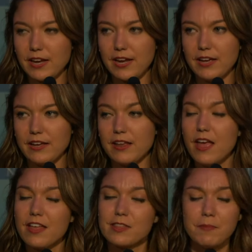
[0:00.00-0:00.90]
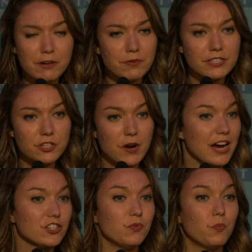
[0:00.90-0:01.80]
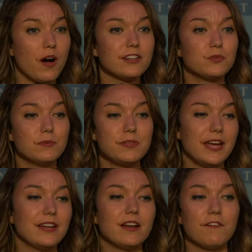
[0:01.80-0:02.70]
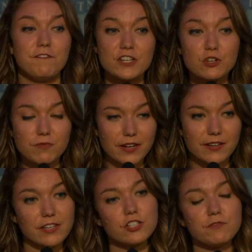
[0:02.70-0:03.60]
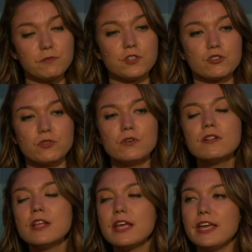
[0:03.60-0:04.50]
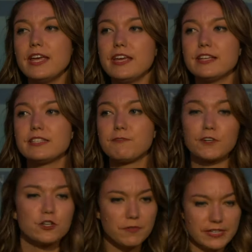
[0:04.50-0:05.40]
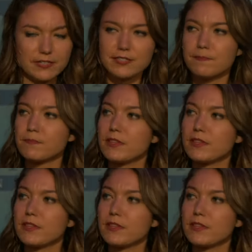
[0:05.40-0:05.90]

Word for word: And the main reason you actually want to obtain official recognition from your school is for two reasons.